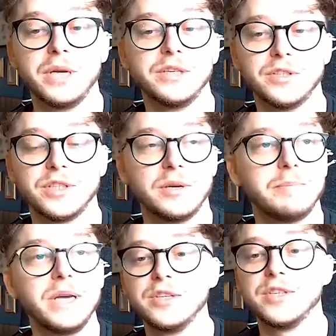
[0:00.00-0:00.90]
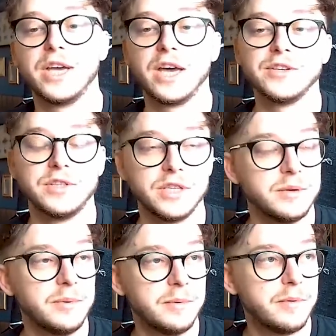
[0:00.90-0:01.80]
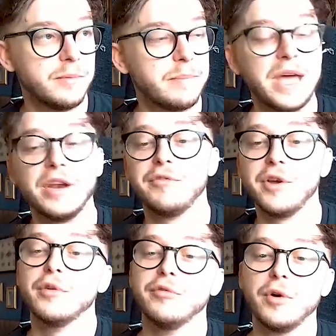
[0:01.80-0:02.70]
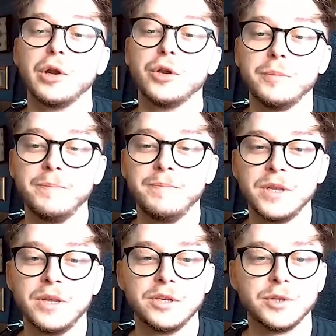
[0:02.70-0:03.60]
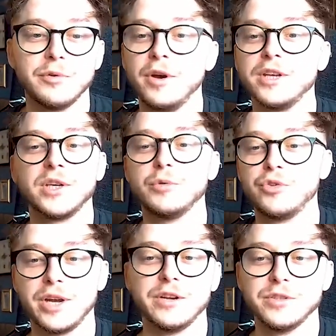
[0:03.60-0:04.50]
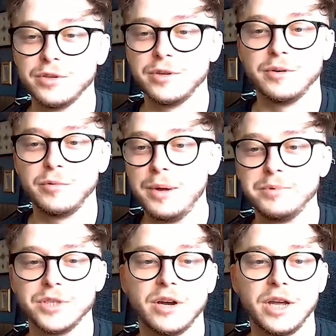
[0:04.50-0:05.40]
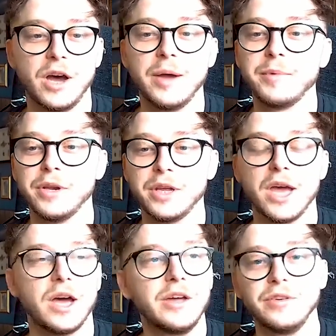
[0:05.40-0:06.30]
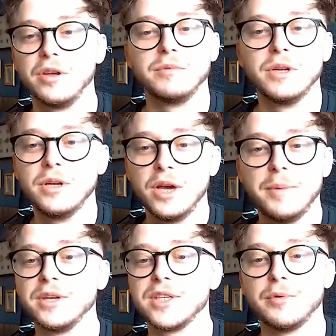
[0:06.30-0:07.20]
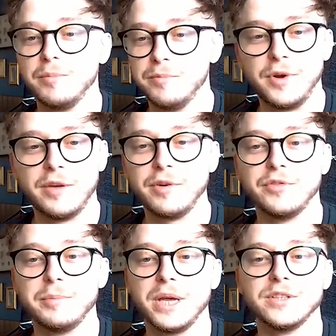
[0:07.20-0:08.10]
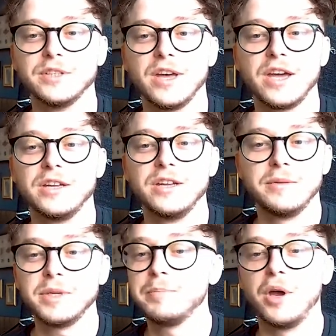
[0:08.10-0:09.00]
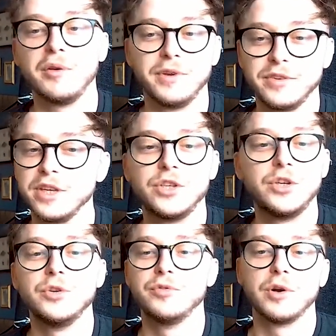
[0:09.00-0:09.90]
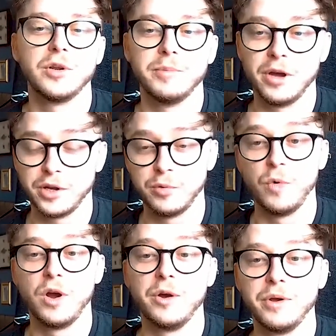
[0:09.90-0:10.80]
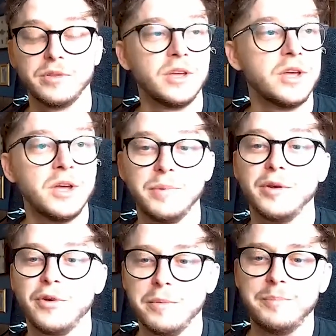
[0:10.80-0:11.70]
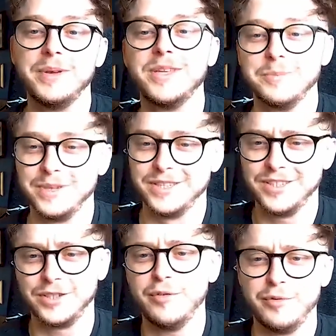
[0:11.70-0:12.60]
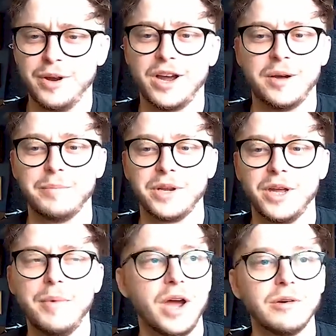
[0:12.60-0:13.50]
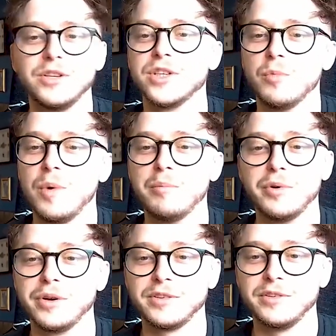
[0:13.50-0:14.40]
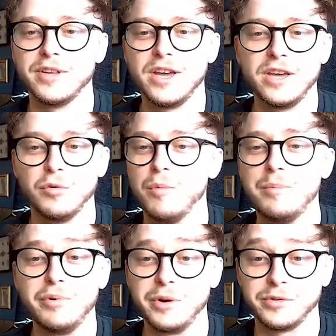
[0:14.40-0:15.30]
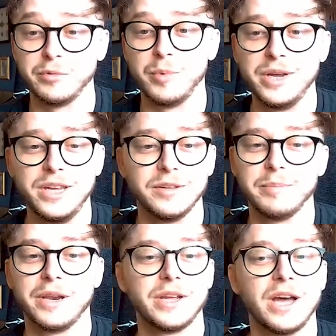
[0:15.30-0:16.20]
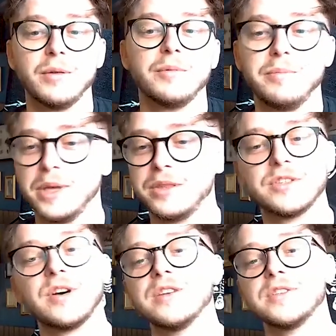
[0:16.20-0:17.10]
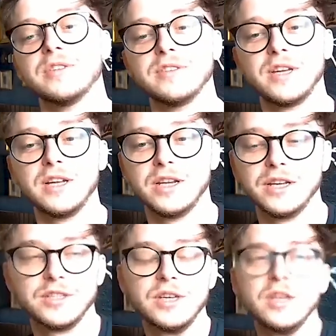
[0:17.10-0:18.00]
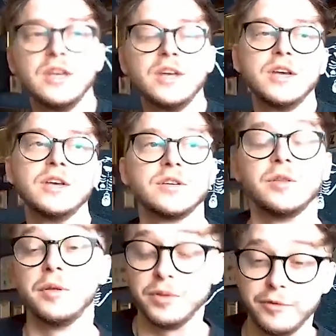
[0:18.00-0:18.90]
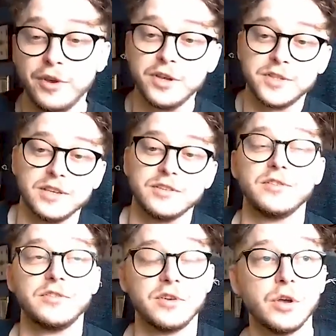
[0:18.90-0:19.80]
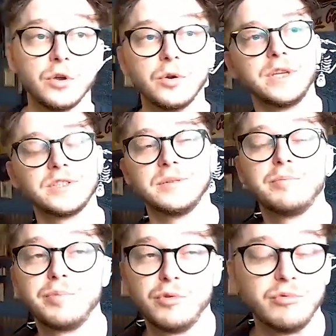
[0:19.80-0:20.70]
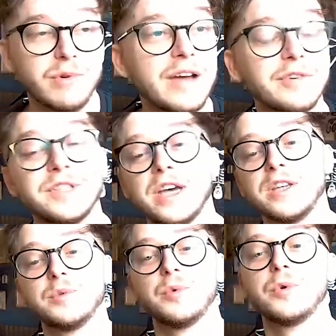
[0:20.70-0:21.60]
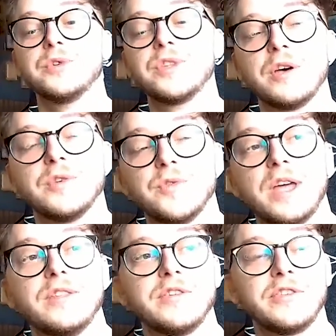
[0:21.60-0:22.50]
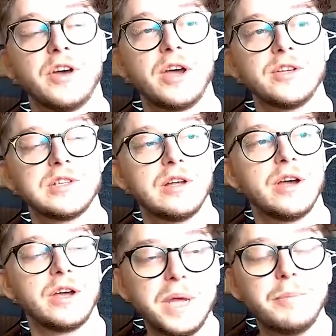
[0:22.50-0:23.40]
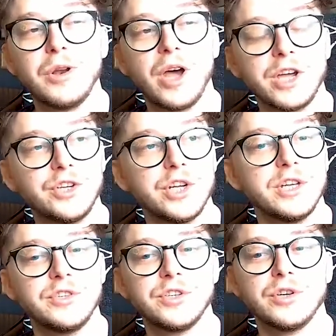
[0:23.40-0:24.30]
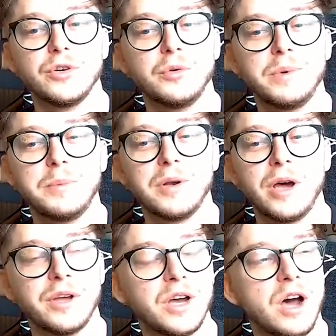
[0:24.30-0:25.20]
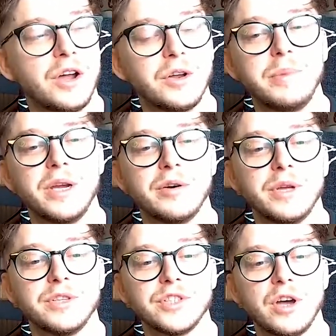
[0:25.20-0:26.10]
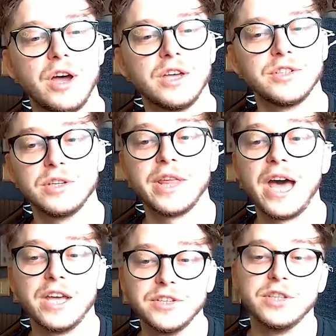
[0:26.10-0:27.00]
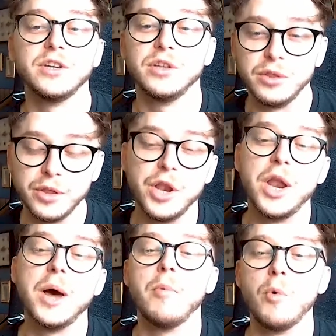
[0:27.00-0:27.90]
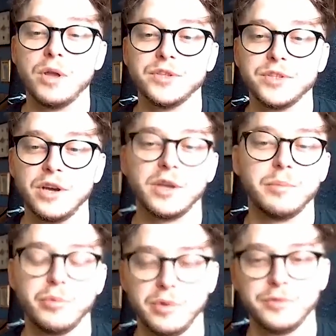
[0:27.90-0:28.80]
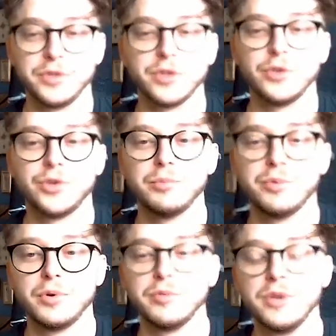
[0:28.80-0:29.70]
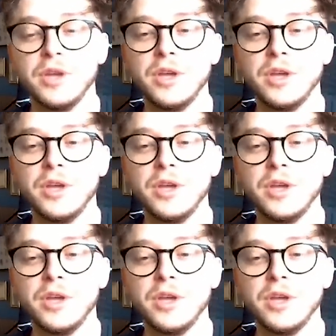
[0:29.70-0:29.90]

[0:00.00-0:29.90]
B2C. B2C has the benefit of volume. So if I sell trainers on a website, I'm going to get, I don't know, I might sell 500 pairs a day. That's perfect. That's huge volume that I can work with. But if I'm a B2B software company, I might only sell one product a day or one product a week, depending how big the size of the deal is. So the, the first thing to do is to gravitate towards those vendor sites like people like G2, people like the Gartner Peer Insights. And that is the, the number one starting point for social proof.